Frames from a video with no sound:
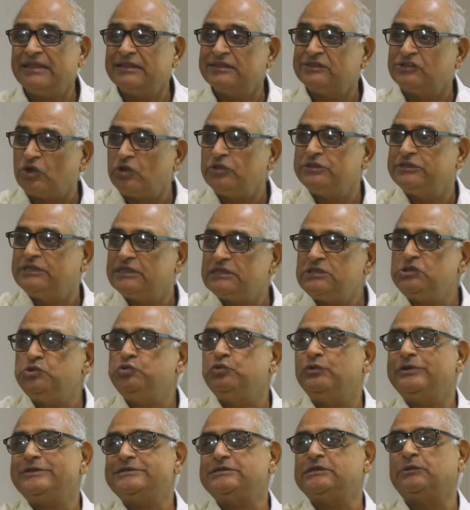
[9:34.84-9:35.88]
though this
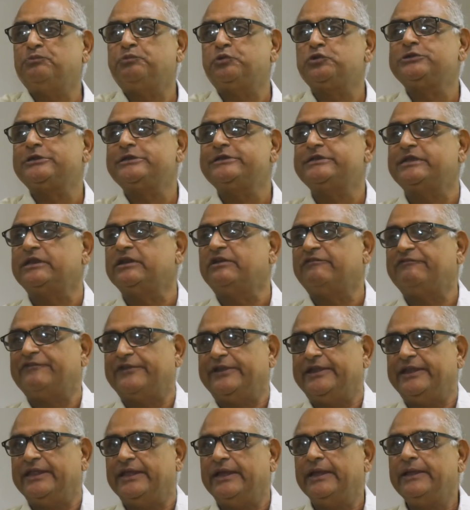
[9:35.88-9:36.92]
was the position of
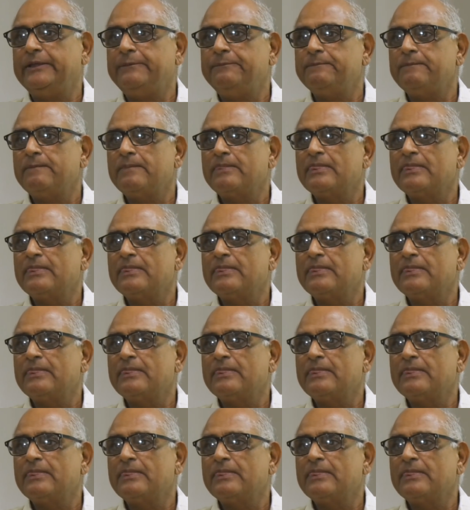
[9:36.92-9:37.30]
India,